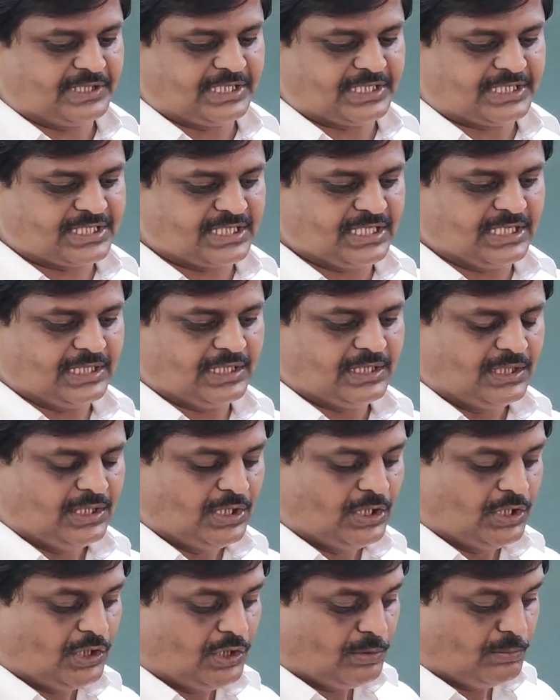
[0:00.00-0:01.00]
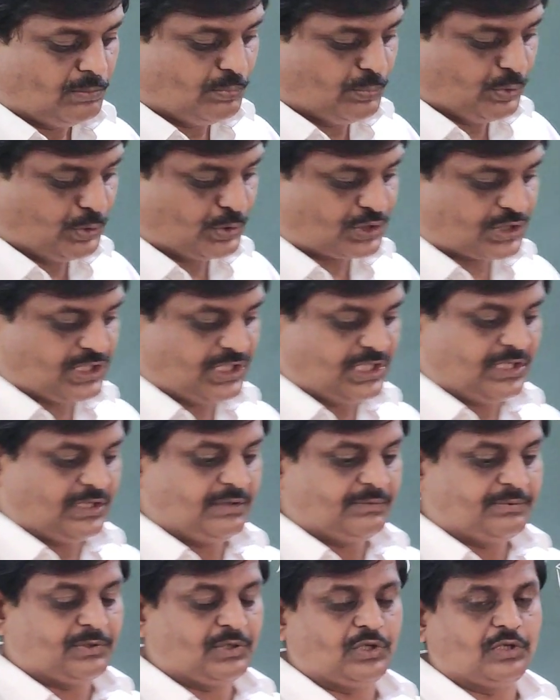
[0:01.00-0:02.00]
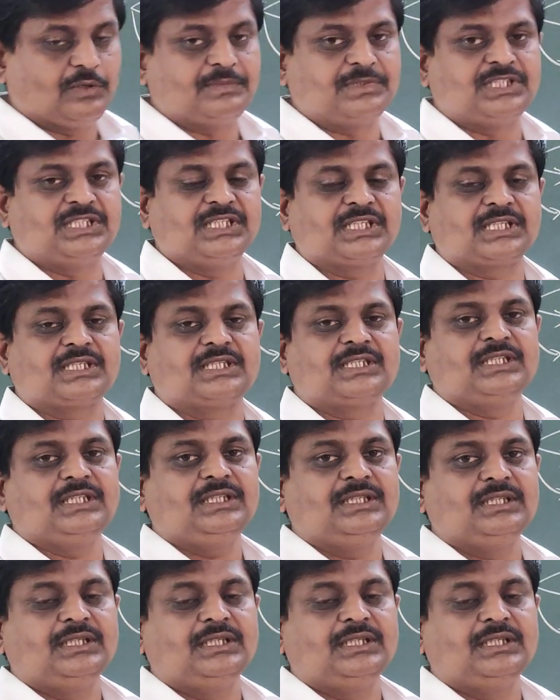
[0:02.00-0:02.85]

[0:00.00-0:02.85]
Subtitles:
can say motion of object